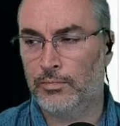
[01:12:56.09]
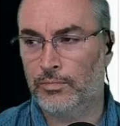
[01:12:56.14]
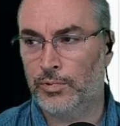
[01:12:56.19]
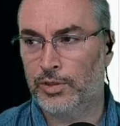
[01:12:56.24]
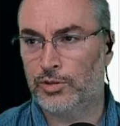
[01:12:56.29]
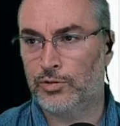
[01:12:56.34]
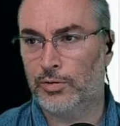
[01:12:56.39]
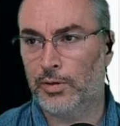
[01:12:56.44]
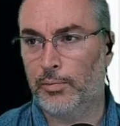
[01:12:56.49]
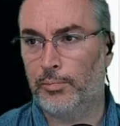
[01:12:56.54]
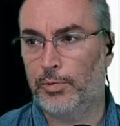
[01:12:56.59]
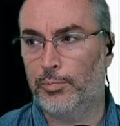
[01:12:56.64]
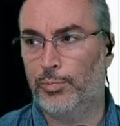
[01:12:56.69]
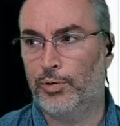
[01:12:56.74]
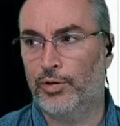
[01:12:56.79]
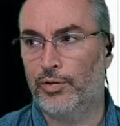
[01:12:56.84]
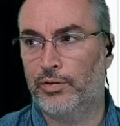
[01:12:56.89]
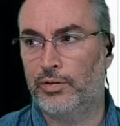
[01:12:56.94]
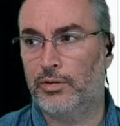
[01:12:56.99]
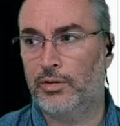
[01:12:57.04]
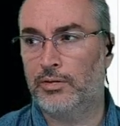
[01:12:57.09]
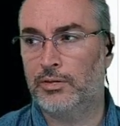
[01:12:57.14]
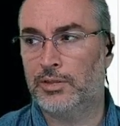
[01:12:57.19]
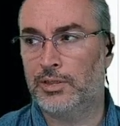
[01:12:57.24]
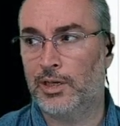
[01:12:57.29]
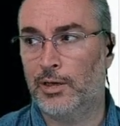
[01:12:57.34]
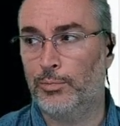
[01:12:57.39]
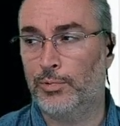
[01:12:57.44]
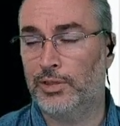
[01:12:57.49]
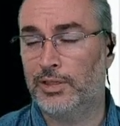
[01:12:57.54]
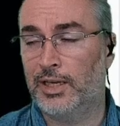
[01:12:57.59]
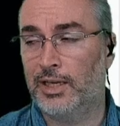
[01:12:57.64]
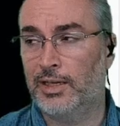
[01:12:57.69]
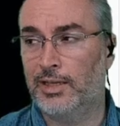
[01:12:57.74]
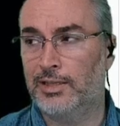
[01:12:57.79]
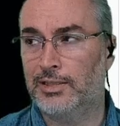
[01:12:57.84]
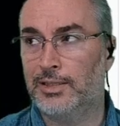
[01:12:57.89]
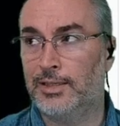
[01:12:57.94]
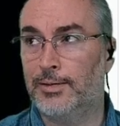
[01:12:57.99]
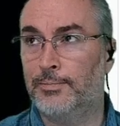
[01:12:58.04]
we stream to both
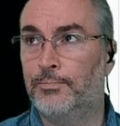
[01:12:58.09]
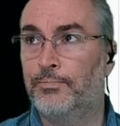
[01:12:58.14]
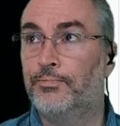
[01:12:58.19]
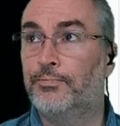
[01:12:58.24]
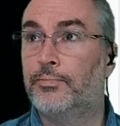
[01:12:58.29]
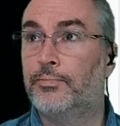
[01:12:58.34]
simultaneously.